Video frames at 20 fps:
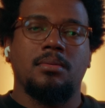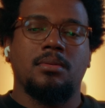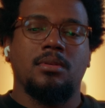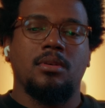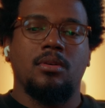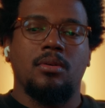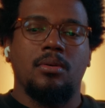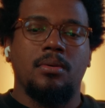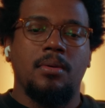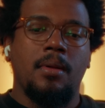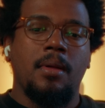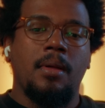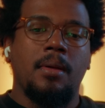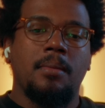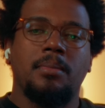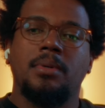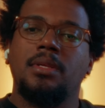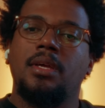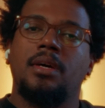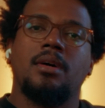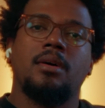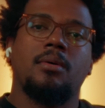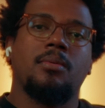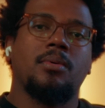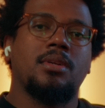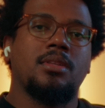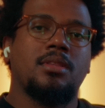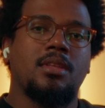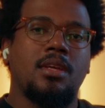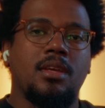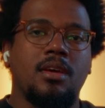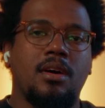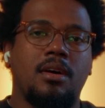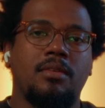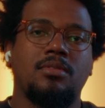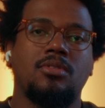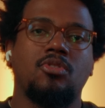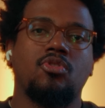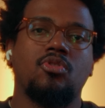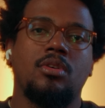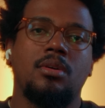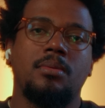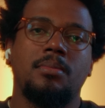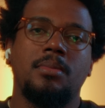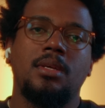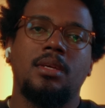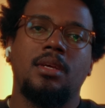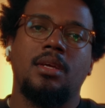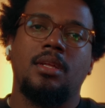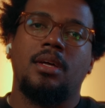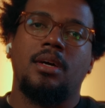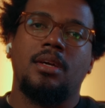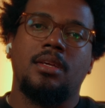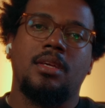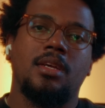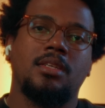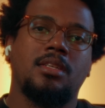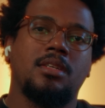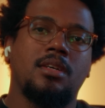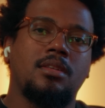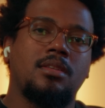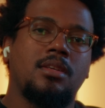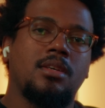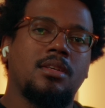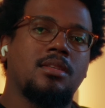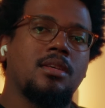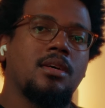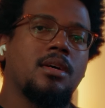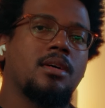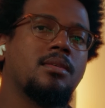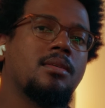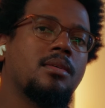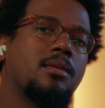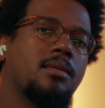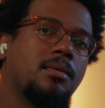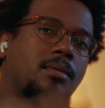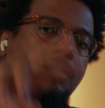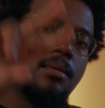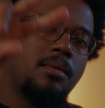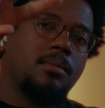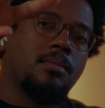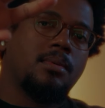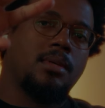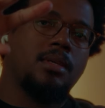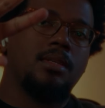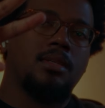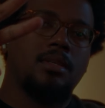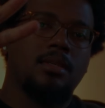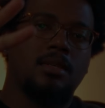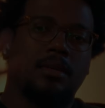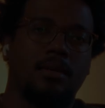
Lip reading: So, but yeah, I want to thank y'all for joining me, and I'll catch y'all next time. Peace.